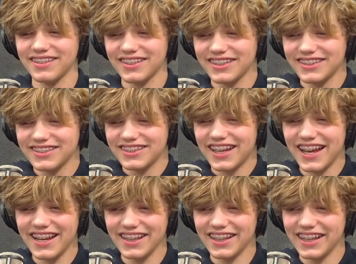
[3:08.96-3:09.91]
I
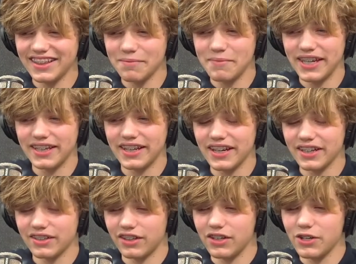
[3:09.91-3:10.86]
didn't like the main
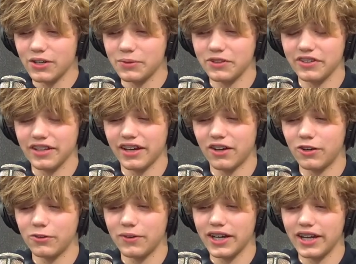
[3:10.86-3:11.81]
character. No, it was like
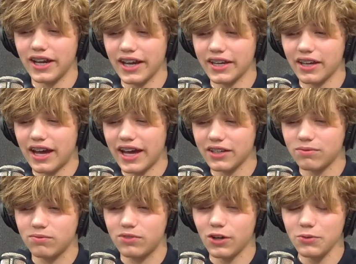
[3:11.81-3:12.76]
all I c- I
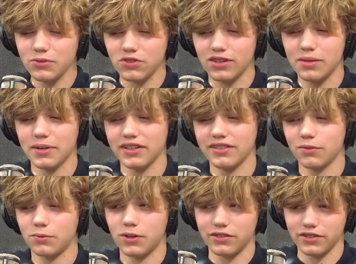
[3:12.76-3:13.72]
don't see myself
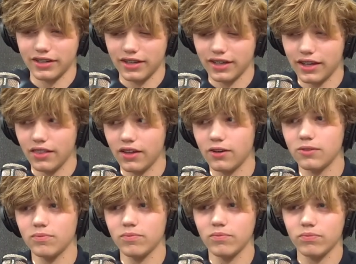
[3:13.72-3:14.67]
watching it again though.
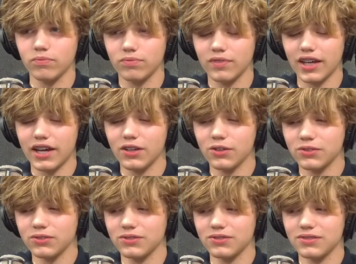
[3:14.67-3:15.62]
Yeah, mm. I don't. me
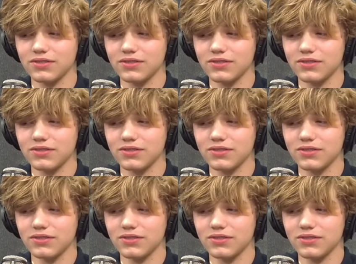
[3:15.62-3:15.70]
too.